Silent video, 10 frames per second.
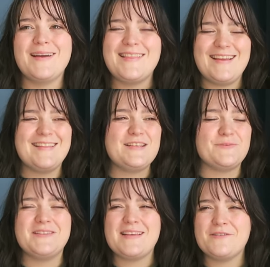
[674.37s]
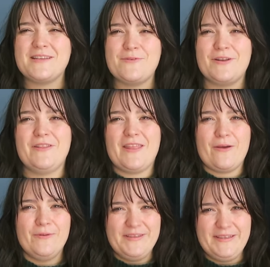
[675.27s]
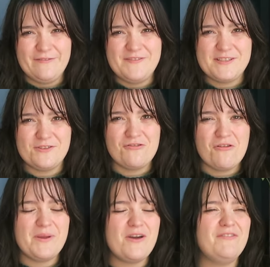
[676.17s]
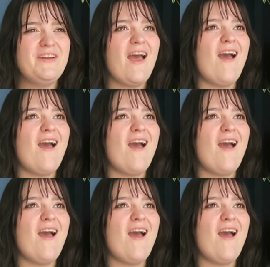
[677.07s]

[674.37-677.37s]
I think this one sounds like one that I will need the physical copy of